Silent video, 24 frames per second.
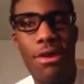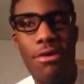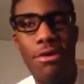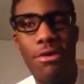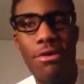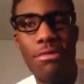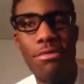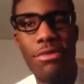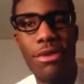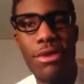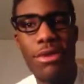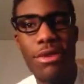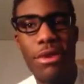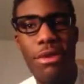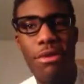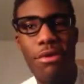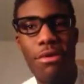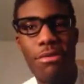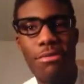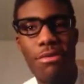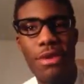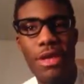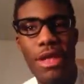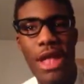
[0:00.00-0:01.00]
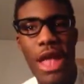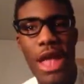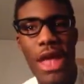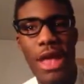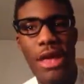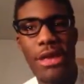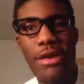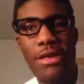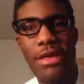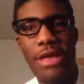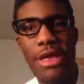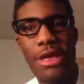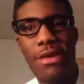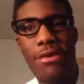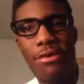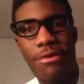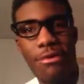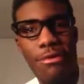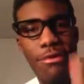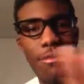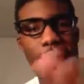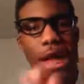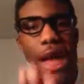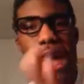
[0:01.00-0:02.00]
calm you, calm your neck, like
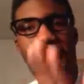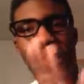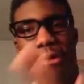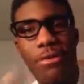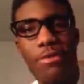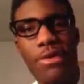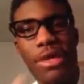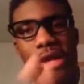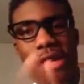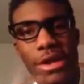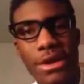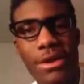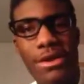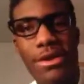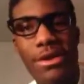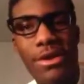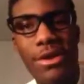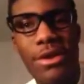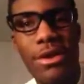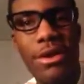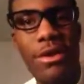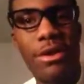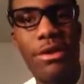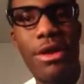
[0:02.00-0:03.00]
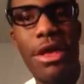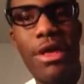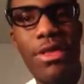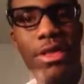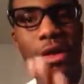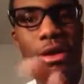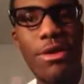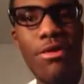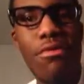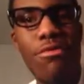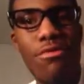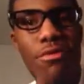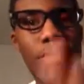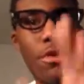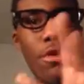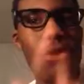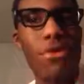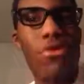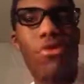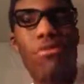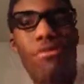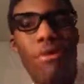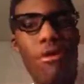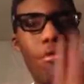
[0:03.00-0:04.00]
calm down, like yeah, like you won a
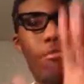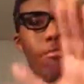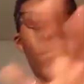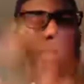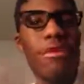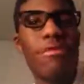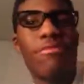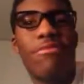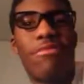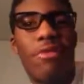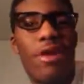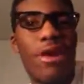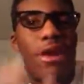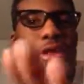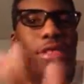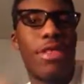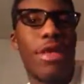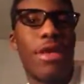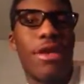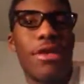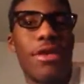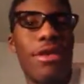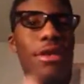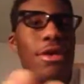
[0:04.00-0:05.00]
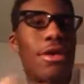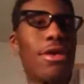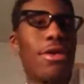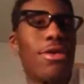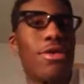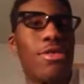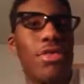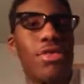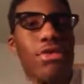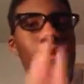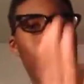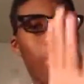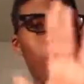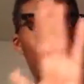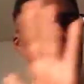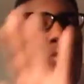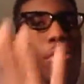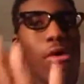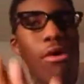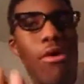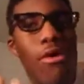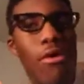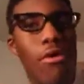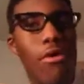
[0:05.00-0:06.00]
Nobel Peace Prize, like slow your
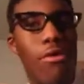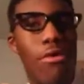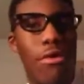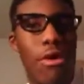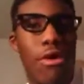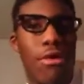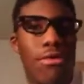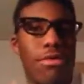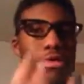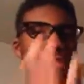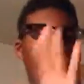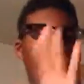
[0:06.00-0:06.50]
roll, huh?